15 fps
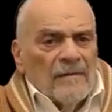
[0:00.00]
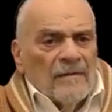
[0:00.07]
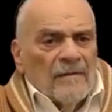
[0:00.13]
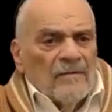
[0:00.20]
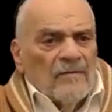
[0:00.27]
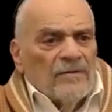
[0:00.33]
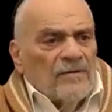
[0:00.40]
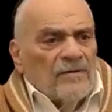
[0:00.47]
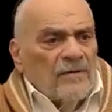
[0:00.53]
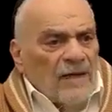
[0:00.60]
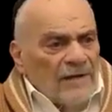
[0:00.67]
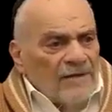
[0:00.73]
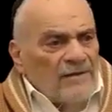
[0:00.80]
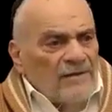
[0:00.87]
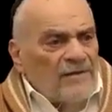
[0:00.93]
It was the
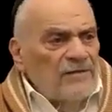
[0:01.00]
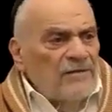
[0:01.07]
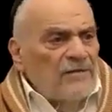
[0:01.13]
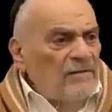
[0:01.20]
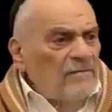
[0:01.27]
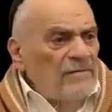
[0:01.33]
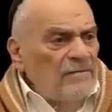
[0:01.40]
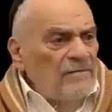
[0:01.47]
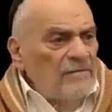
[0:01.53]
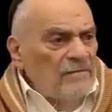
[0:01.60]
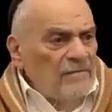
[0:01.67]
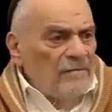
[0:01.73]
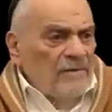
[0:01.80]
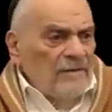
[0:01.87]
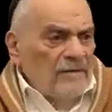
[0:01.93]
largest,
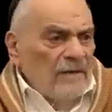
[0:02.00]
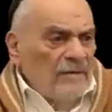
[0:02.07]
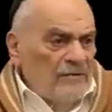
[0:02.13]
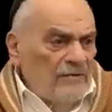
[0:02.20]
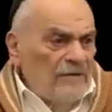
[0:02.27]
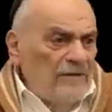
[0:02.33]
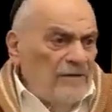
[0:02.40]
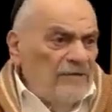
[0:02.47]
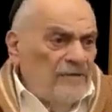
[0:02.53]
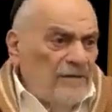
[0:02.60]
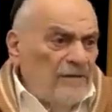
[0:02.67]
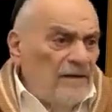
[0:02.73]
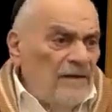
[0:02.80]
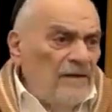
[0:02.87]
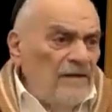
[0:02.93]
as it is
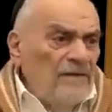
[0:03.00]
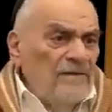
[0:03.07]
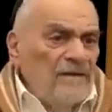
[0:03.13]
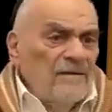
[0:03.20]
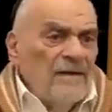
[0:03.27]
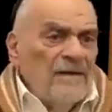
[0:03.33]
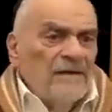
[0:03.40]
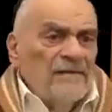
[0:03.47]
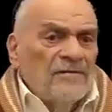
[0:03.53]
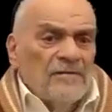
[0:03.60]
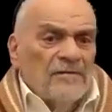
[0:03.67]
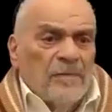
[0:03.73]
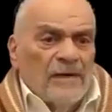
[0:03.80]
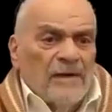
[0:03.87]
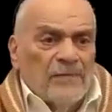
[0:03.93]
today, the largest
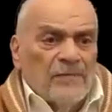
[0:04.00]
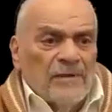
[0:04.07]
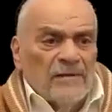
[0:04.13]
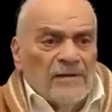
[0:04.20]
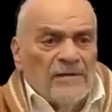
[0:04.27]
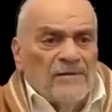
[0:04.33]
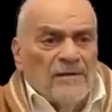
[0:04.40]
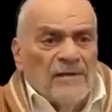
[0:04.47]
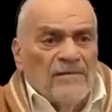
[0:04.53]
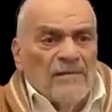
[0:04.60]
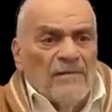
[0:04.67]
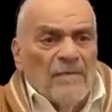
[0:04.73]
population.